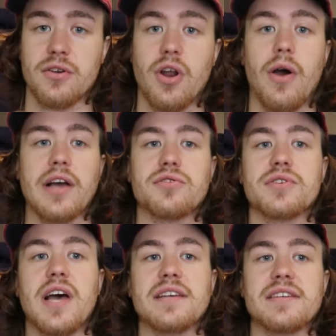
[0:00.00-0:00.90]

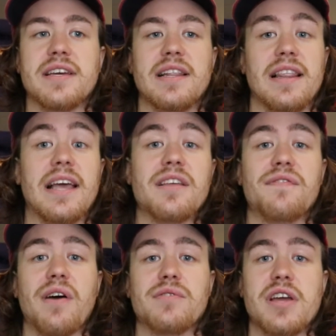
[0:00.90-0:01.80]
Exercising can lay the
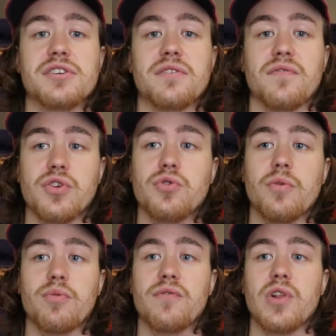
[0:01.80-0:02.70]
foundation for you to
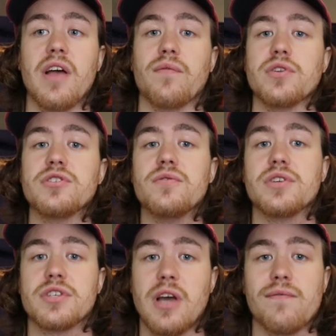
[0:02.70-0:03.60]
improve your life. Once you
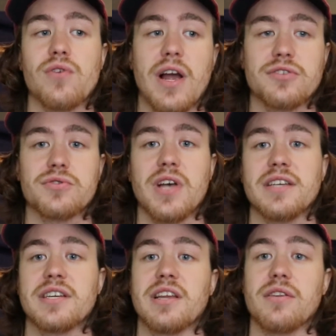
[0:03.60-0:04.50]
discover
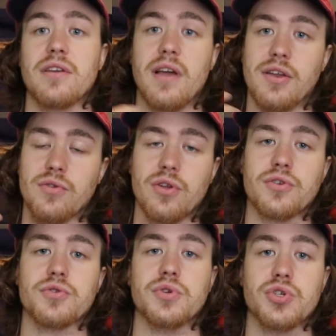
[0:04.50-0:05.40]
exercising and you
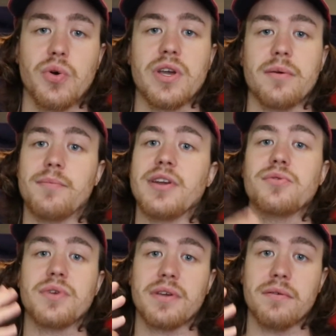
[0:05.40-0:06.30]
learn to enjoy it by
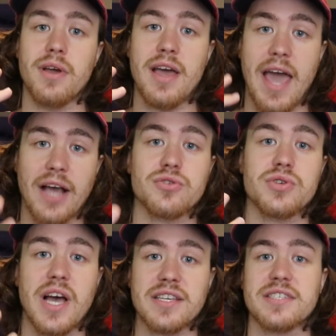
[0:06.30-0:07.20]
doing
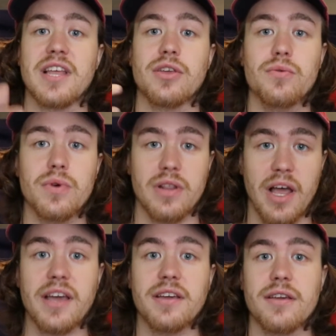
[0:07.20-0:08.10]
exercises that you
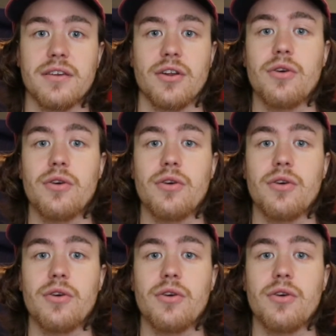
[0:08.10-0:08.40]
like,